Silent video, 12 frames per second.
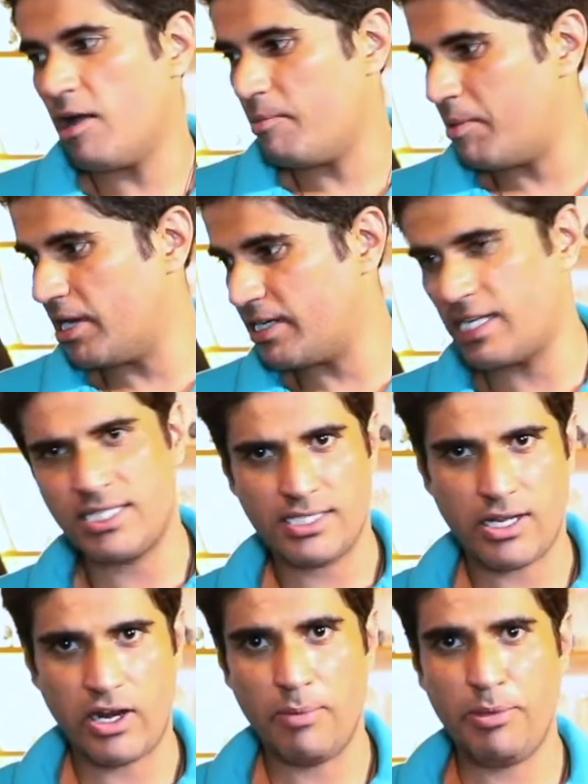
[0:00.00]
but
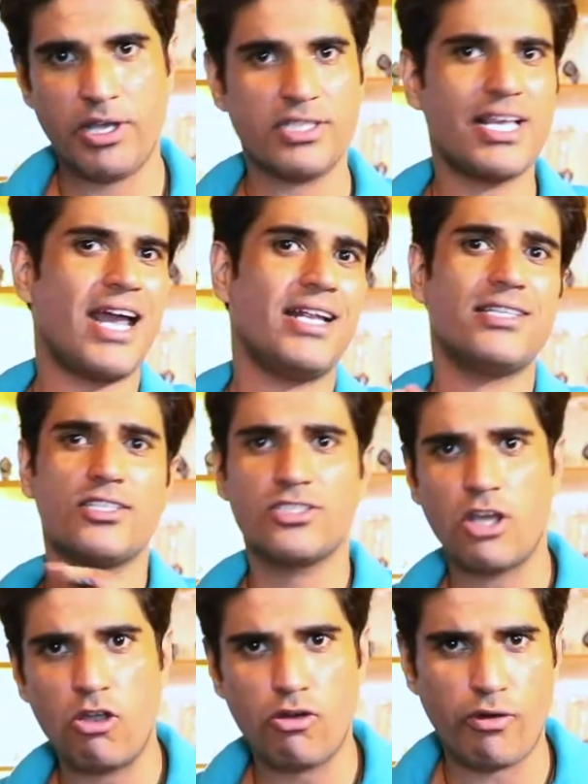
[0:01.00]
necessary, because that is
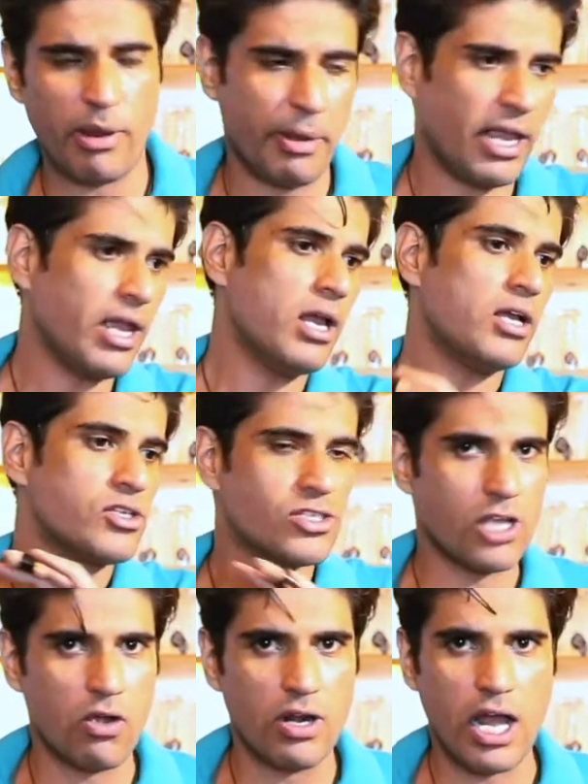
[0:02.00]
so creamy,
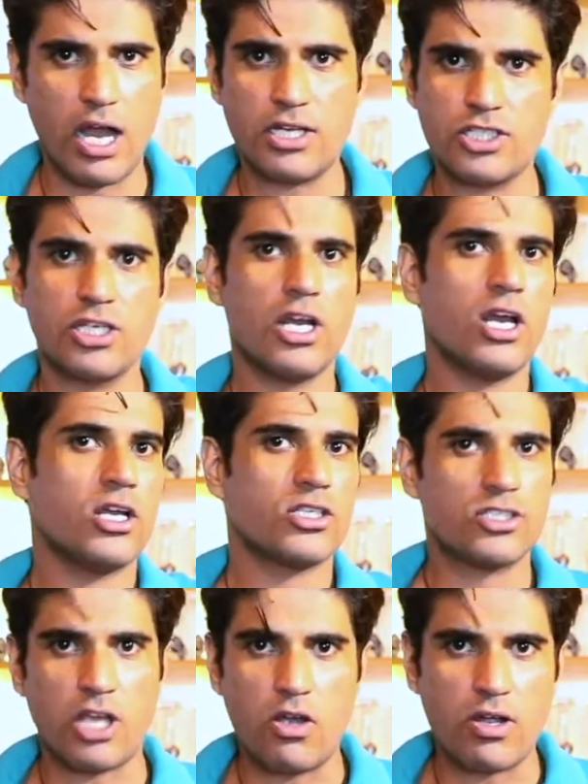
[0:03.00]
so lush,
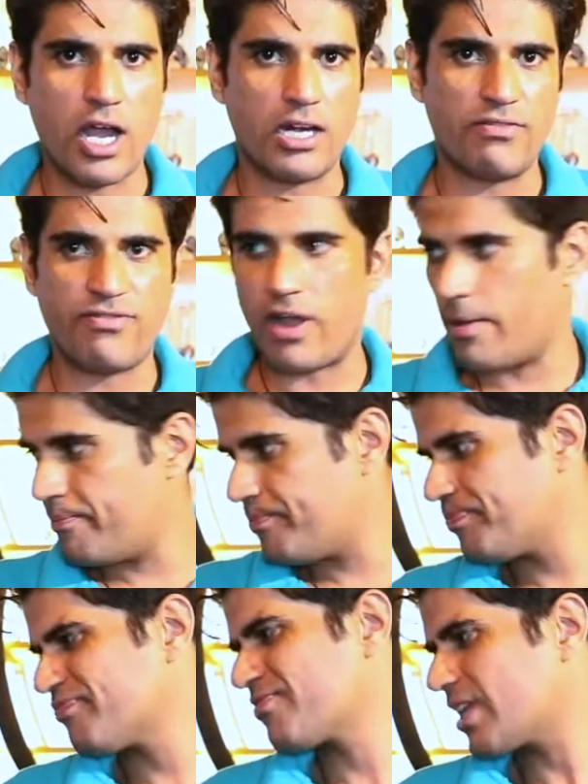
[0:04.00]
so kind of
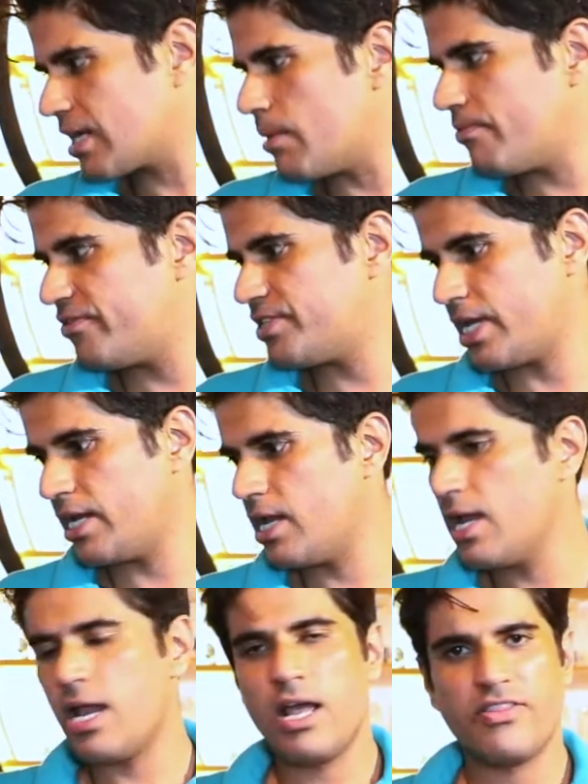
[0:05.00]
comforting.
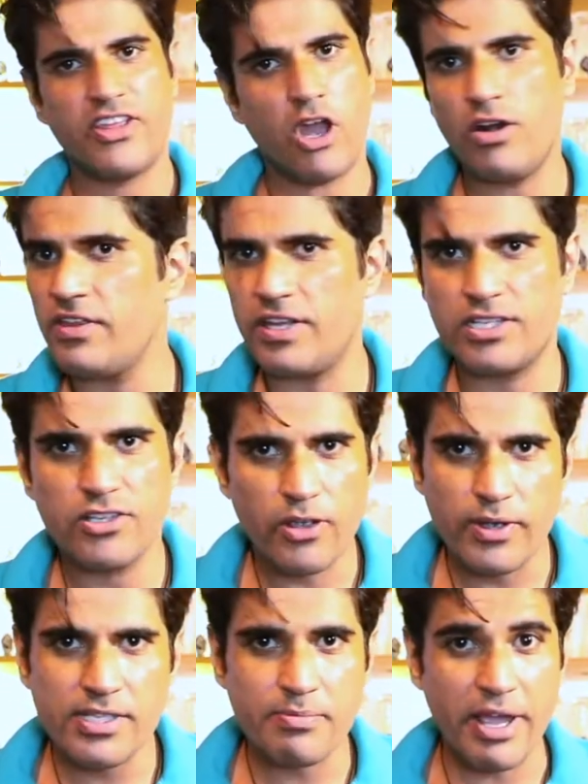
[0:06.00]
The only thing to do
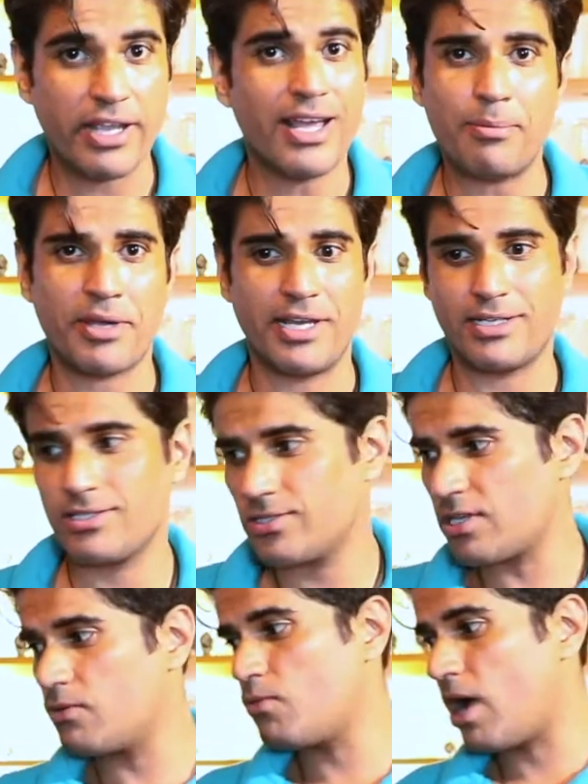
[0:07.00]
is make cupcakes.
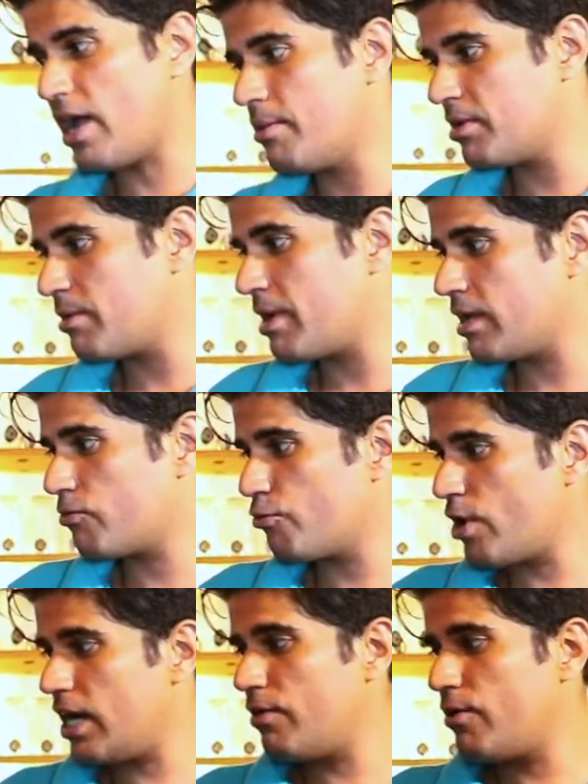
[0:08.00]
So I am going to make
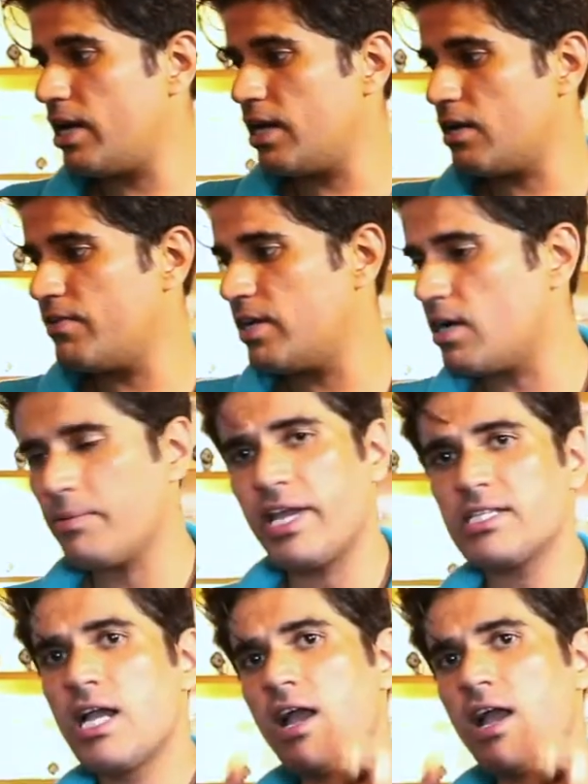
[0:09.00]
really, really lovely cupcakes.